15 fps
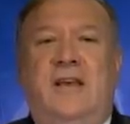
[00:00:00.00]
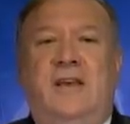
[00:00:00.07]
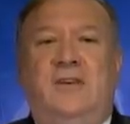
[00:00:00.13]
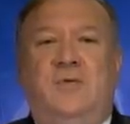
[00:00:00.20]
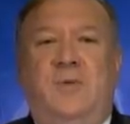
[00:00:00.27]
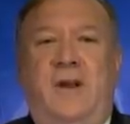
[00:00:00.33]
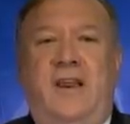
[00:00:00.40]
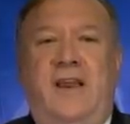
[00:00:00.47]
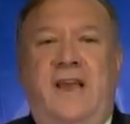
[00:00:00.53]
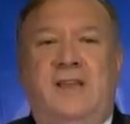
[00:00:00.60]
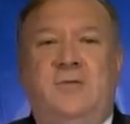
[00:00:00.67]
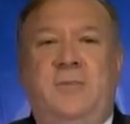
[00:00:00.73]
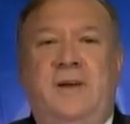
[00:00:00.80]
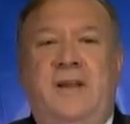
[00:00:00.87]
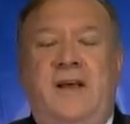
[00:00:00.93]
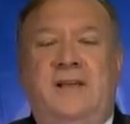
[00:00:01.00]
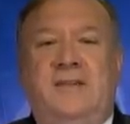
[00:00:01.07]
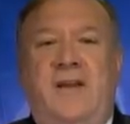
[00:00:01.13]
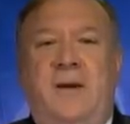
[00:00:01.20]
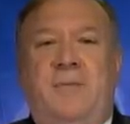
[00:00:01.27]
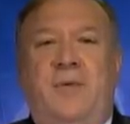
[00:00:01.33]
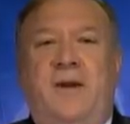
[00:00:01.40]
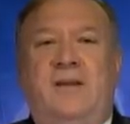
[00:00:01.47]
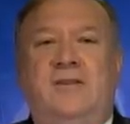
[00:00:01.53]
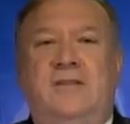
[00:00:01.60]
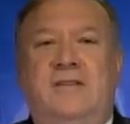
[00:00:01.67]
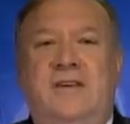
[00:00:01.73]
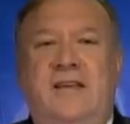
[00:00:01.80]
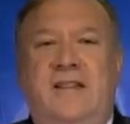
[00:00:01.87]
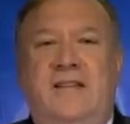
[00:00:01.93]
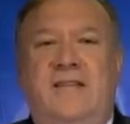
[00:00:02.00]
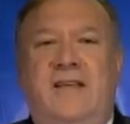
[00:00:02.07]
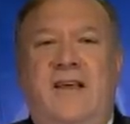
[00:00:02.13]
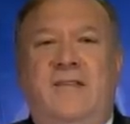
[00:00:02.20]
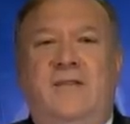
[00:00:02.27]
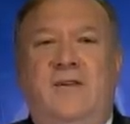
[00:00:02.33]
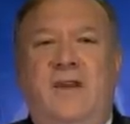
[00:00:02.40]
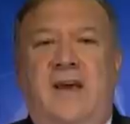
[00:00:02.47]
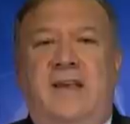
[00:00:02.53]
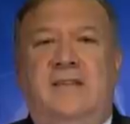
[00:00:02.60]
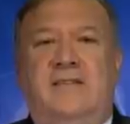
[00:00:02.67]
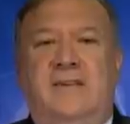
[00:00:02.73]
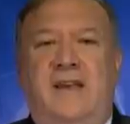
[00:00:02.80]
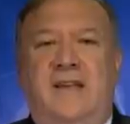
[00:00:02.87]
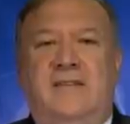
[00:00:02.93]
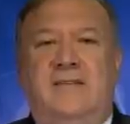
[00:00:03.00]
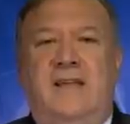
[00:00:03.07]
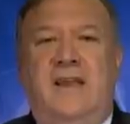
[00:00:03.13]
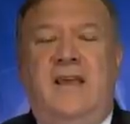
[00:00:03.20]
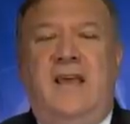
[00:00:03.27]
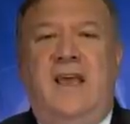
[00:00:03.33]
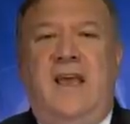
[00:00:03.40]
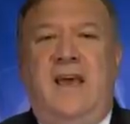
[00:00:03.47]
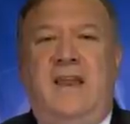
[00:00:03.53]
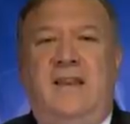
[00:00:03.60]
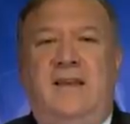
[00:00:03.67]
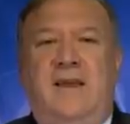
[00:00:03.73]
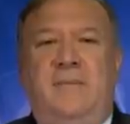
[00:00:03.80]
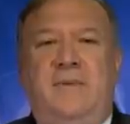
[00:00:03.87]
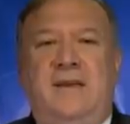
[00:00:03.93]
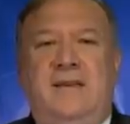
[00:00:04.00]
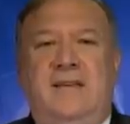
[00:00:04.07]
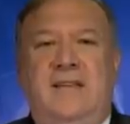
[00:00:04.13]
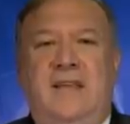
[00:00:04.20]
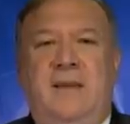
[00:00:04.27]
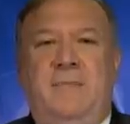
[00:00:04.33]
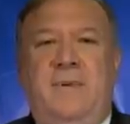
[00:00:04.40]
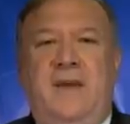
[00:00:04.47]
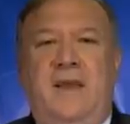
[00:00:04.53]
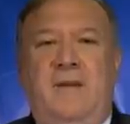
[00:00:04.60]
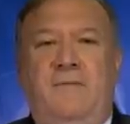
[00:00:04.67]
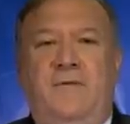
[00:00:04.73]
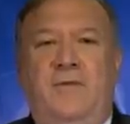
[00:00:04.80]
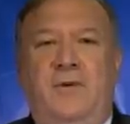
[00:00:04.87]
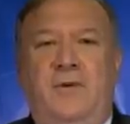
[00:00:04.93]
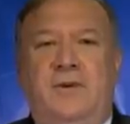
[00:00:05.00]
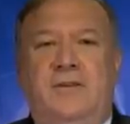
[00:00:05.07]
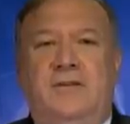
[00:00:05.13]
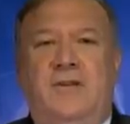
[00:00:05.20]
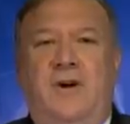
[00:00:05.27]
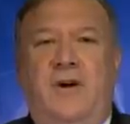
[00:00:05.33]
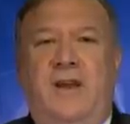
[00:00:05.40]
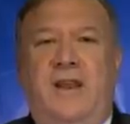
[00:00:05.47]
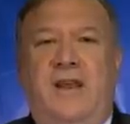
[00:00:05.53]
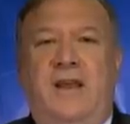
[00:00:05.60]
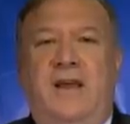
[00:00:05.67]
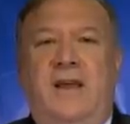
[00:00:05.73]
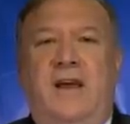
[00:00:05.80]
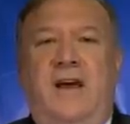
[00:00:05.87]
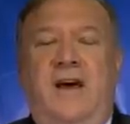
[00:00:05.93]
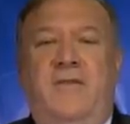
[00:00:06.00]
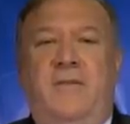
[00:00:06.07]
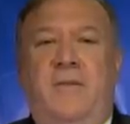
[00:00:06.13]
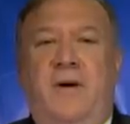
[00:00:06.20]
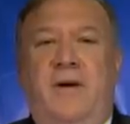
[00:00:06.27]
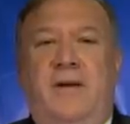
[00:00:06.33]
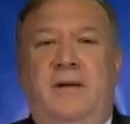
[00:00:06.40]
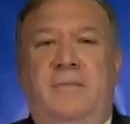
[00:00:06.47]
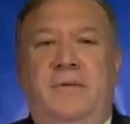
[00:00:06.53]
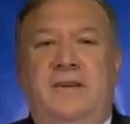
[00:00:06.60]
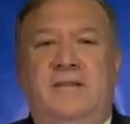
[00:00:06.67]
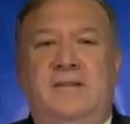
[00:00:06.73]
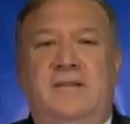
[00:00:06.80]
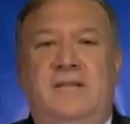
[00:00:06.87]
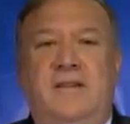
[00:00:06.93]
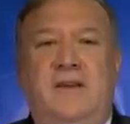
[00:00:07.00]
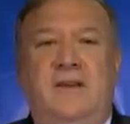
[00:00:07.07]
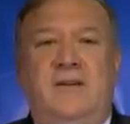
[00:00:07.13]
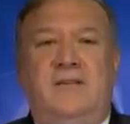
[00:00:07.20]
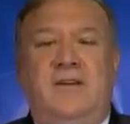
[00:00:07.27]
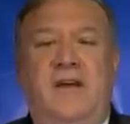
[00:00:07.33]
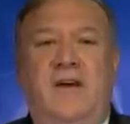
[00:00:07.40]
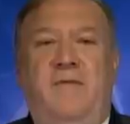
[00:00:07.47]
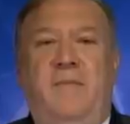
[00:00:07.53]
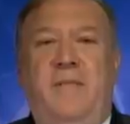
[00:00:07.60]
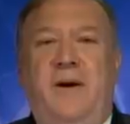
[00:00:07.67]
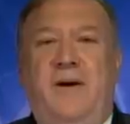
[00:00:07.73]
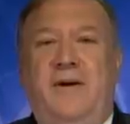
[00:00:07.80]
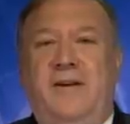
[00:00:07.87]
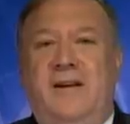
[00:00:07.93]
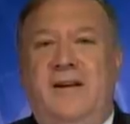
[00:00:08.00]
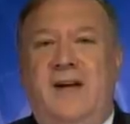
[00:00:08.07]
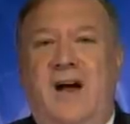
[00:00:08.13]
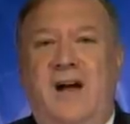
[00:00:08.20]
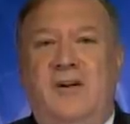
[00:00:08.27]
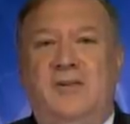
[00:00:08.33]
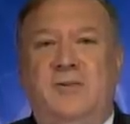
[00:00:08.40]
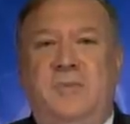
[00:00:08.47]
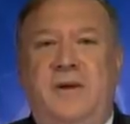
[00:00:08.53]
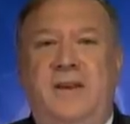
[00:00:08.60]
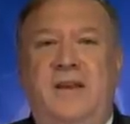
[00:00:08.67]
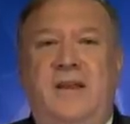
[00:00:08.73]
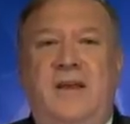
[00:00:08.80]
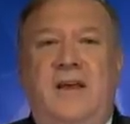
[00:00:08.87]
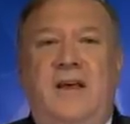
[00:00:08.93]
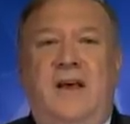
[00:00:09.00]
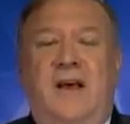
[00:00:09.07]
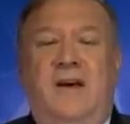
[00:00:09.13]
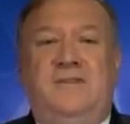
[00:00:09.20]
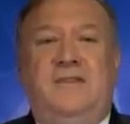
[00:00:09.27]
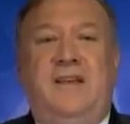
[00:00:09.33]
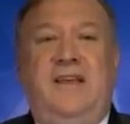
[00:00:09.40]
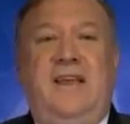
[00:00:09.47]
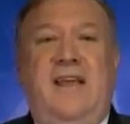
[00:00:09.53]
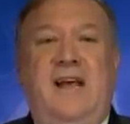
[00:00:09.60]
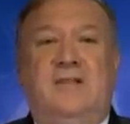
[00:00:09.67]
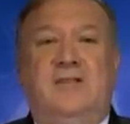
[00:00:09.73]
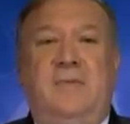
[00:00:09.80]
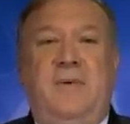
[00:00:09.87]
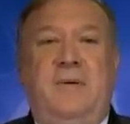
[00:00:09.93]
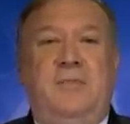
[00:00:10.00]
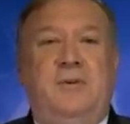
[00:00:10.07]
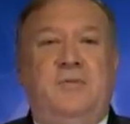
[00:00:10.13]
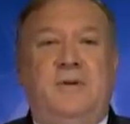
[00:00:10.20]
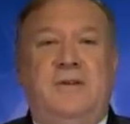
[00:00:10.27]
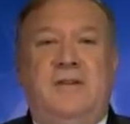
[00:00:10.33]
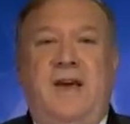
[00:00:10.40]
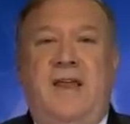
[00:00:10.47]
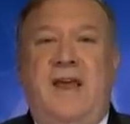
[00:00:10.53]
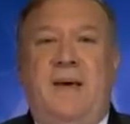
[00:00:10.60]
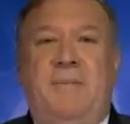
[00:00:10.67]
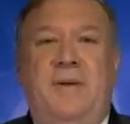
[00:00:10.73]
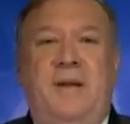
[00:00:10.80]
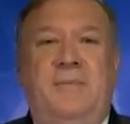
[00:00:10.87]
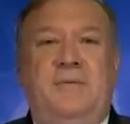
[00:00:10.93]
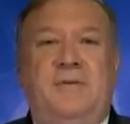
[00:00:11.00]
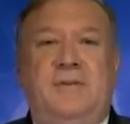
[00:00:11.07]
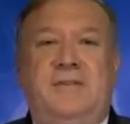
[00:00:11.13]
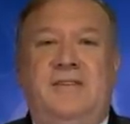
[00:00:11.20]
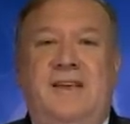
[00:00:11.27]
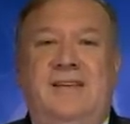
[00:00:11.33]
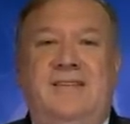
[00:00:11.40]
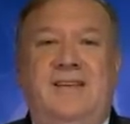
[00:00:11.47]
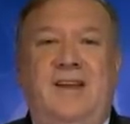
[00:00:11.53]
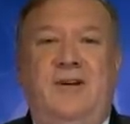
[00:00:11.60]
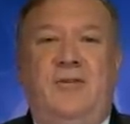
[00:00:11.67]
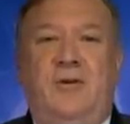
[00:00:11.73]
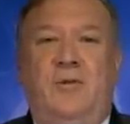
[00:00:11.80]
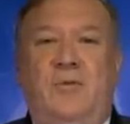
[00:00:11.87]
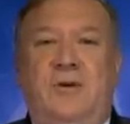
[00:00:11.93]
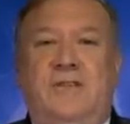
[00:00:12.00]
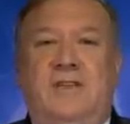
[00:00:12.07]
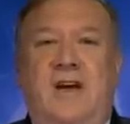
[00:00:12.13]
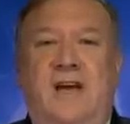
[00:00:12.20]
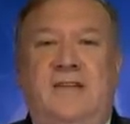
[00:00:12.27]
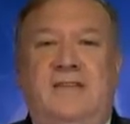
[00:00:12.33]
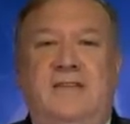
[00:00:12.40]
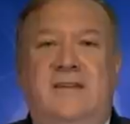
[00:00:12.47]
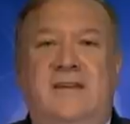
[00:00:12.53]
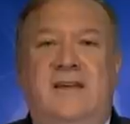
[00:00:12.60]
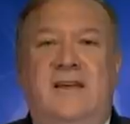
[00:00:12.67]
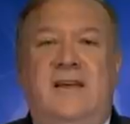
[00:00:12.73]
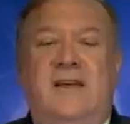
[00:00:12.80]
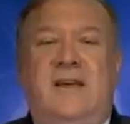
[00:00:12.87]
is running espionage operations inside the United States and attempting deep influence targeting of American business leaders, of American congressmen, of city council members. We saw it happen up to a state senator in Wisconsin.